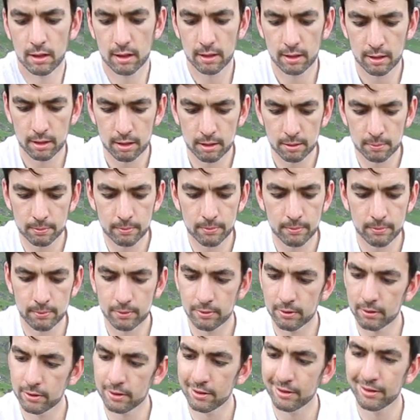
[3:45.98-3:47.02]
Um,
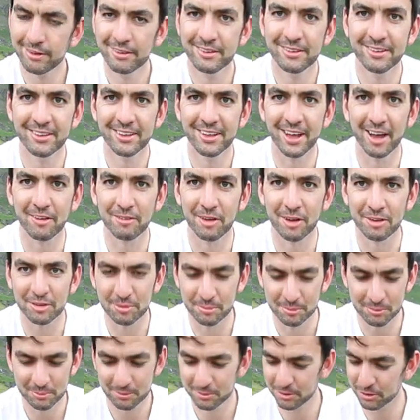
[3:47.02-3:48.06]
I've got
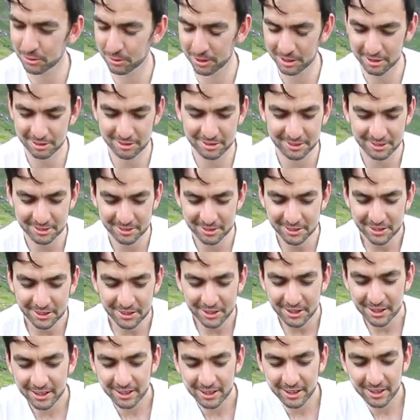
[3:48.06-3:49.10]
some sweets,
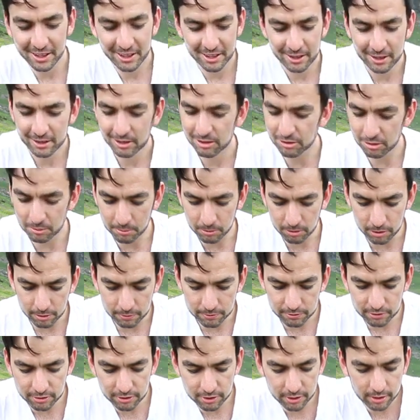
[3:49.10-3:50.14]
some
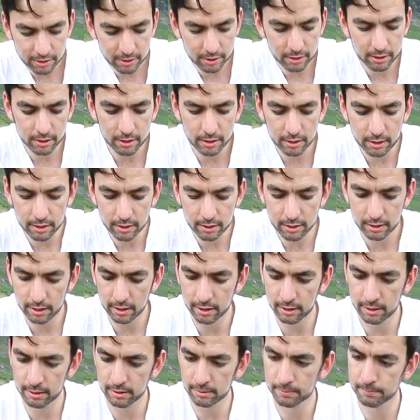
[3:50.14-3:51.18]
gloves.
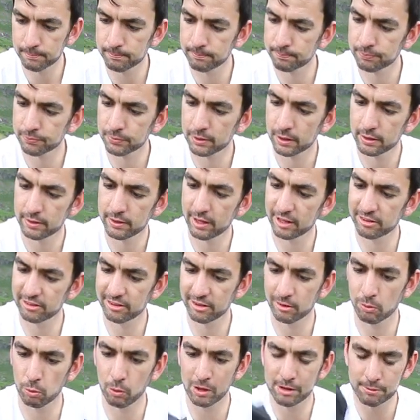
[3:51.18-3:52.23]
Um, that's
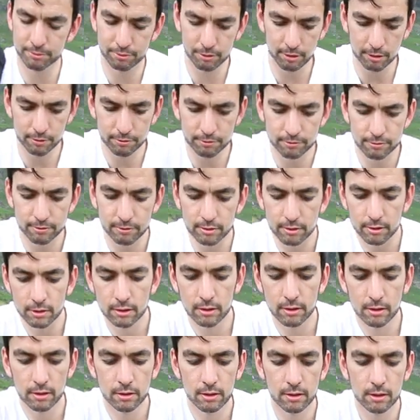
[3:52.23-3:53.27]
a windproof.
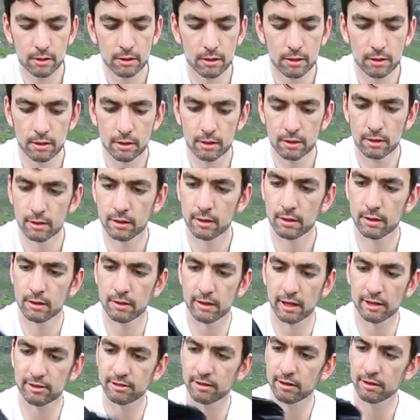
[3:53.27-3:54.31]

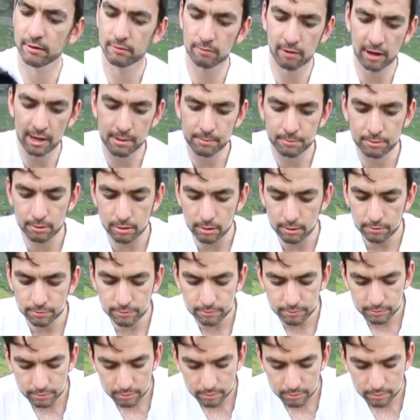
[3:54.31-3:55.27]
That's a rainproof.